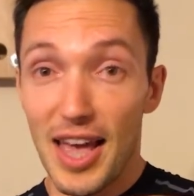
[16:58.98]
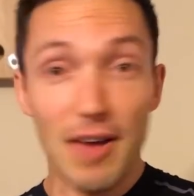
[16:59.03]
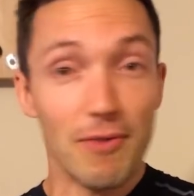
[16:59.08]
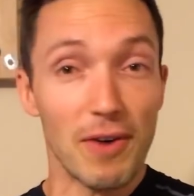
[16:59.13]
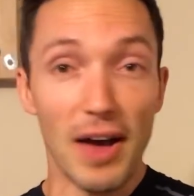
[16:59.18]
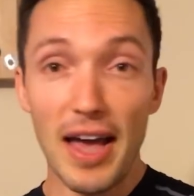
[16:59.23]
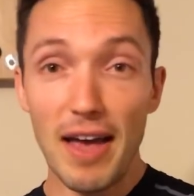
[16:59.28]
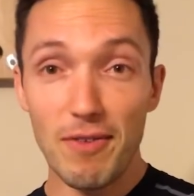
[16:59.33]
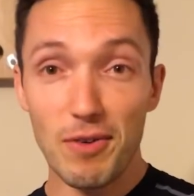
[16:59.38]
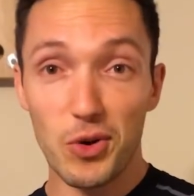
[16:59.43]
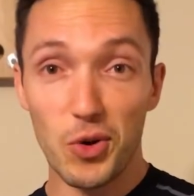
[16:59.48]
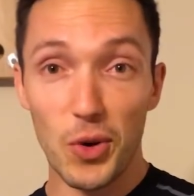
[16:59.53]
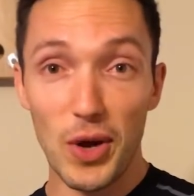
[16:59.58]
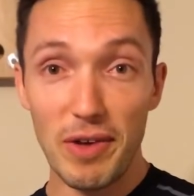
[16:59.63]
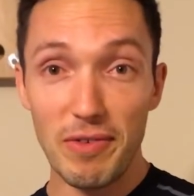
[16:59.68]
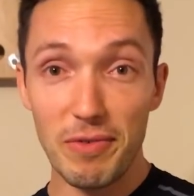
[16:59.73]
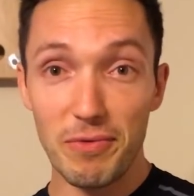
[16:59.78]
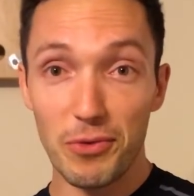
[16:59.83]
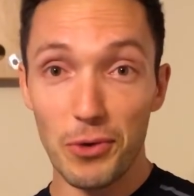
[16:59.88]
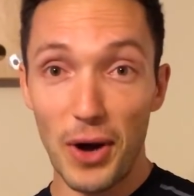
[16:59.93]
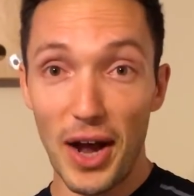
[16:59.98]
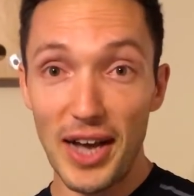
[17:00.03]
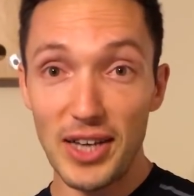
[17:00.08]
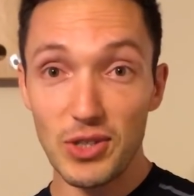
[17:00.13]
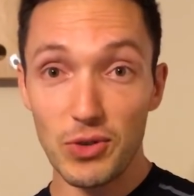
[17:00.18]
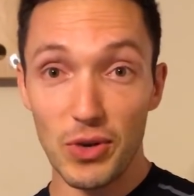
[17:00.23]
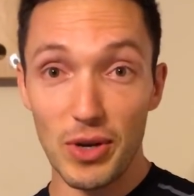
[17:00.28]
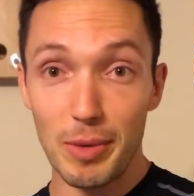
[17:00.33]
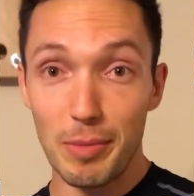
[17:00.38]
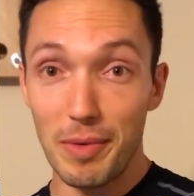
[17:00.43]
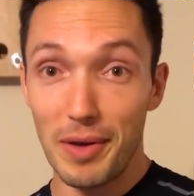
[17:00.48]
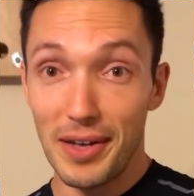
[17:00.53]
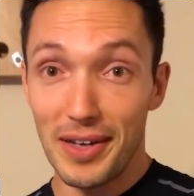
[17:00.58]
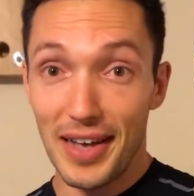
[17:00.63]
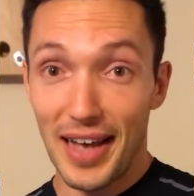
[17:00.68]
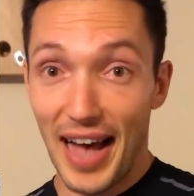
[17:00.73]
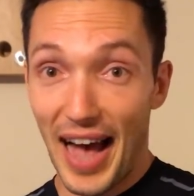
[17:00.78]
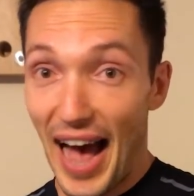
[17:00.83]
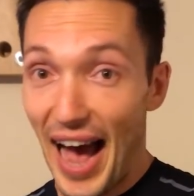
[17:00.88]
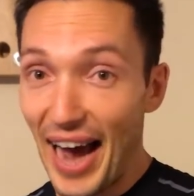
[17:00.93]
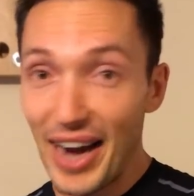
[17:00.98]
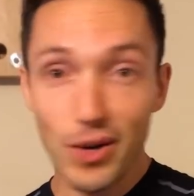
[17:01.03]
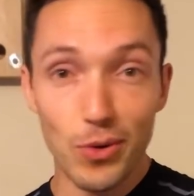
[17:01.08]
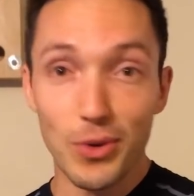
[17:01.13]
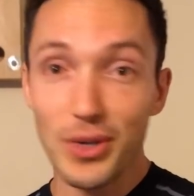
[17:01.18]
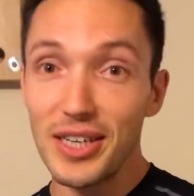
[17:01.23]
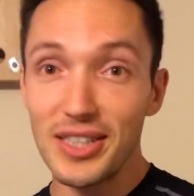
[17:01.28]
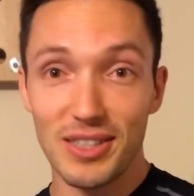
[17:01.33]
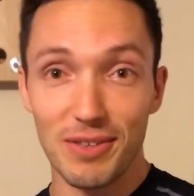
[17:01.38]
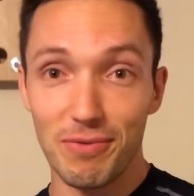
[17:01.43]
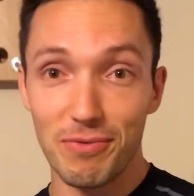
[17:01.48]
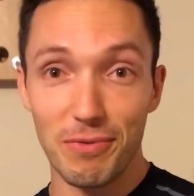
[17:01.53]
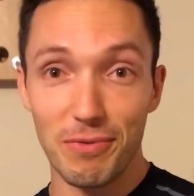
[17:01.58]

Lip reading: If I have a craving for ice cream, I don't get to